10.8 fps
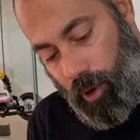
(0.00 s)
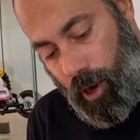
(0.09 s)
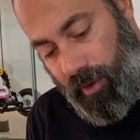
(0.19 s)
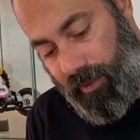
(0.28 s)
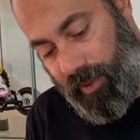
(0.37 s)

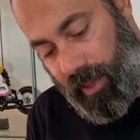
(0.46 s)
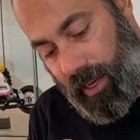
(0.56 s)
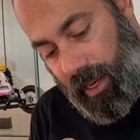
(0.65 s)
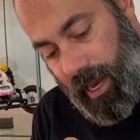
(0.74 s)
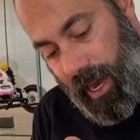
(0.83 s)
often
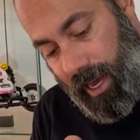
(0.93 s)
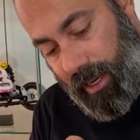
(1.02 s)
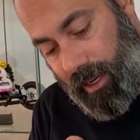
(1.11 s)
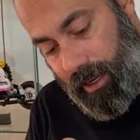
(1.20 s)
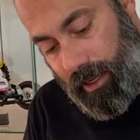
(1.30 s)
than
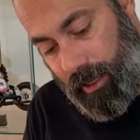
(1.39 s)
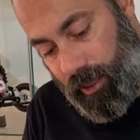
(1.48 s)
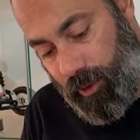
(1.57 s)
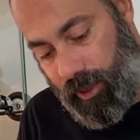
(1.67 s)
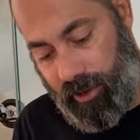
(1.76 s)
not,
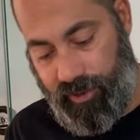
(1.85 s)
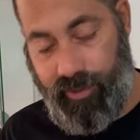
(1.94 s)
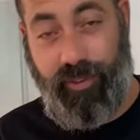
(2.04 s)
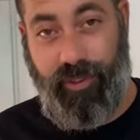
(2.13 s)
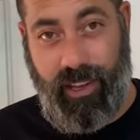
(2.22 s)
you can
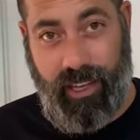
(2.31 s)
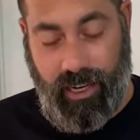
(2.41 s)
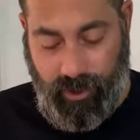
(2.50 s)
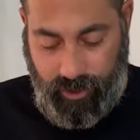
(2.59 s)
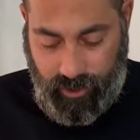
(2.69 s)
feed
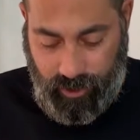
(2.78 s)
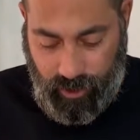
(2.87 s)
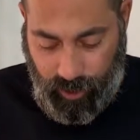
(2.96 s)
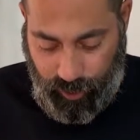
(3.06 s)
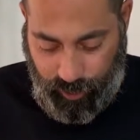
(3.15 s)
it
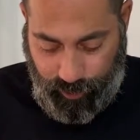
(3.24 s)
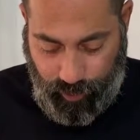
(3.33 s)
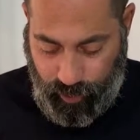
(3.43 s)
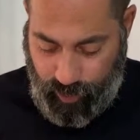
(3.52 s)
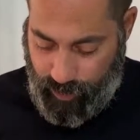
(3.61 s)

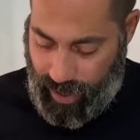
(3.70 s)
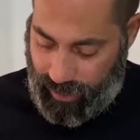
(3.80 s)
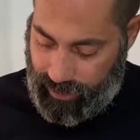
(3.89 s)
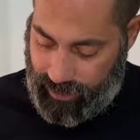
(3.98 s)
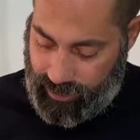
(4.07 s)
through the
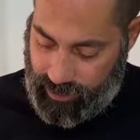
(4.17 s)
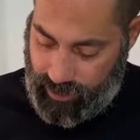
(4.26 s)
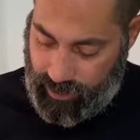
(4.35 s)
magnets